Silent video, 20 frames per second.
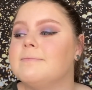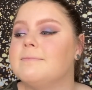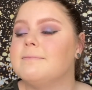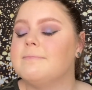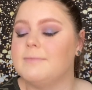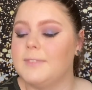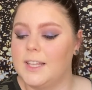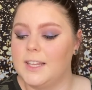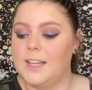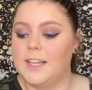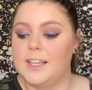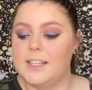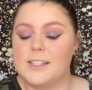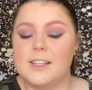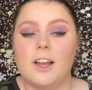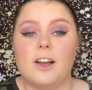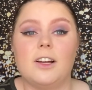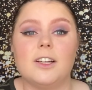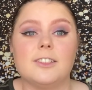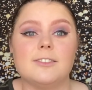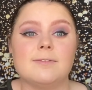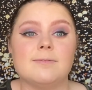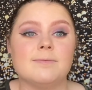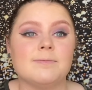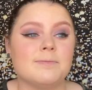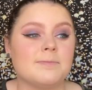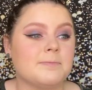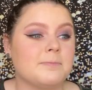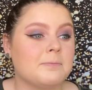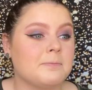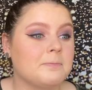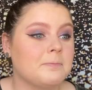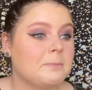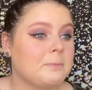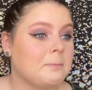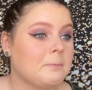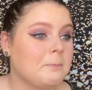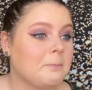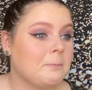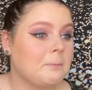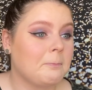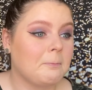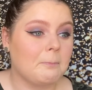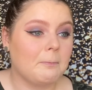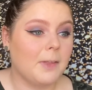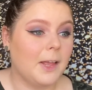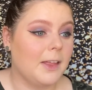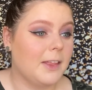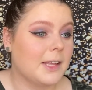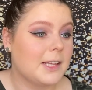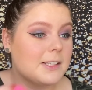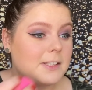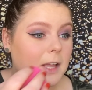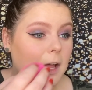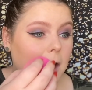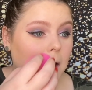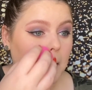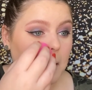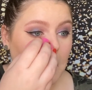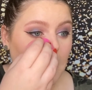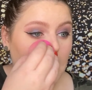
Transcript: I think it's gone. I think it's gone.